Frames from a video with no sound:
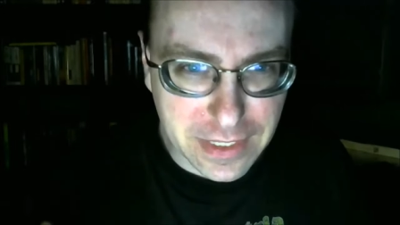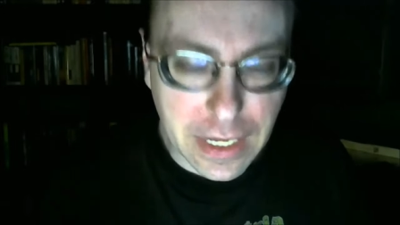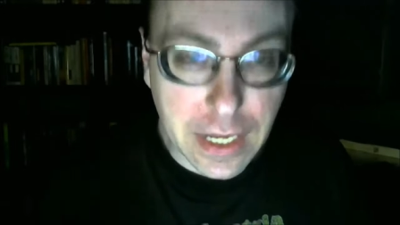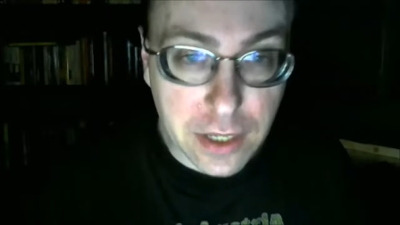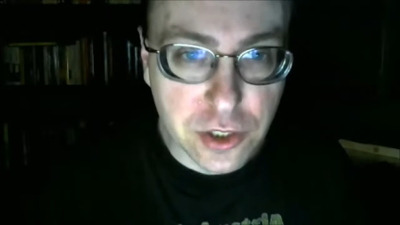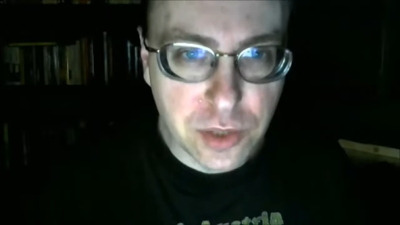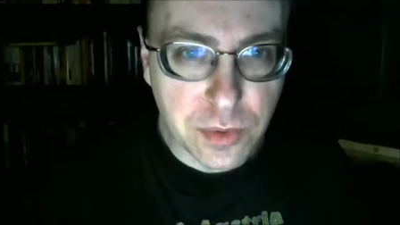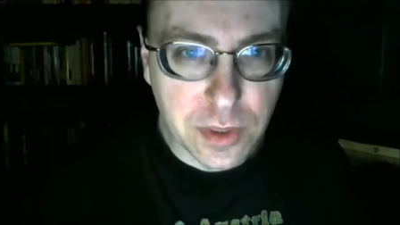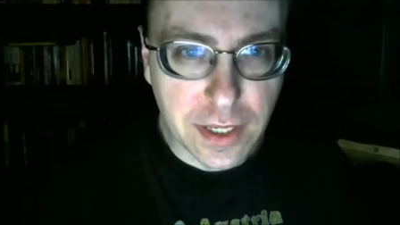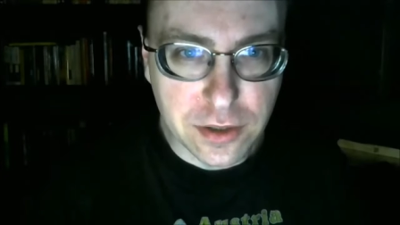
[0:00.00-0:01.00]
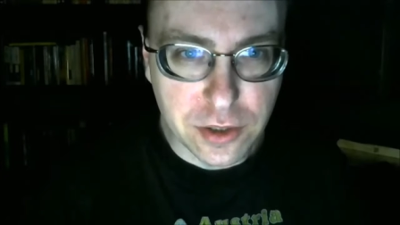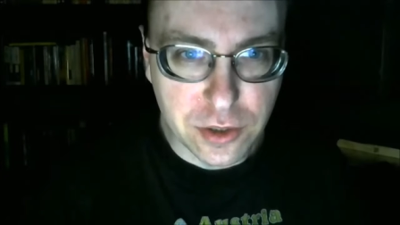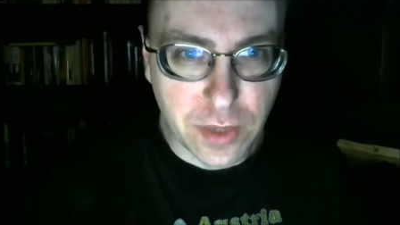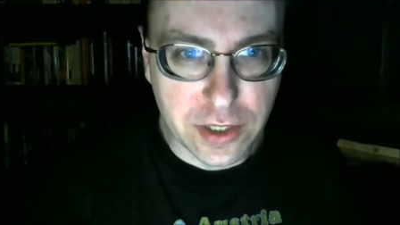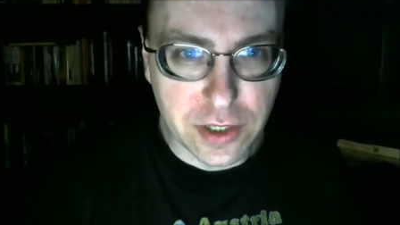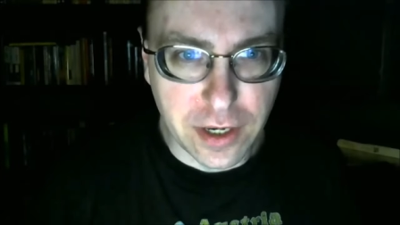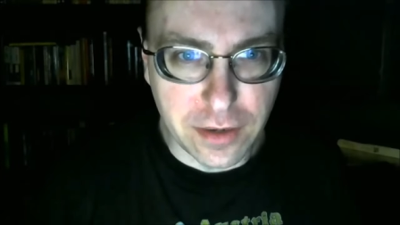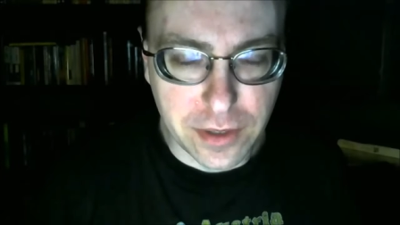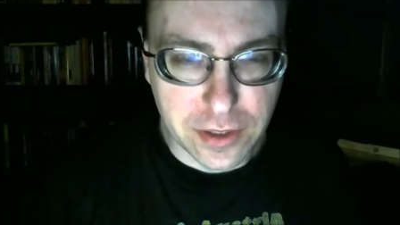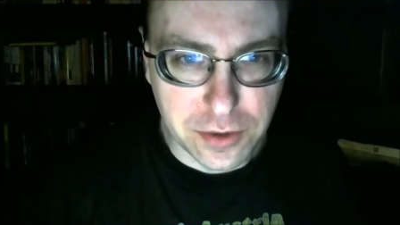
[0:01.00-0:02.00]
And she would like to scratch it out
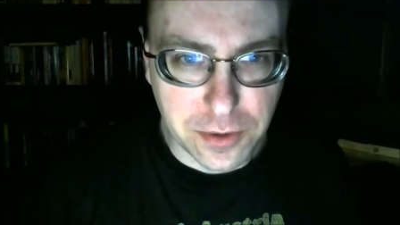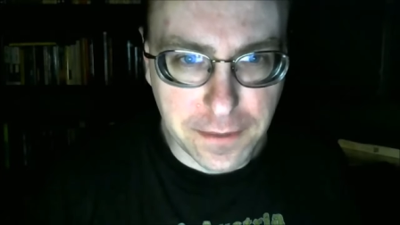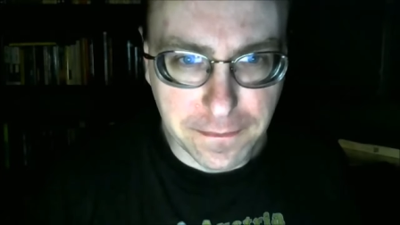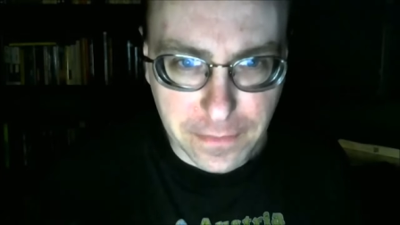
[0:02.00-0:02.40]
of history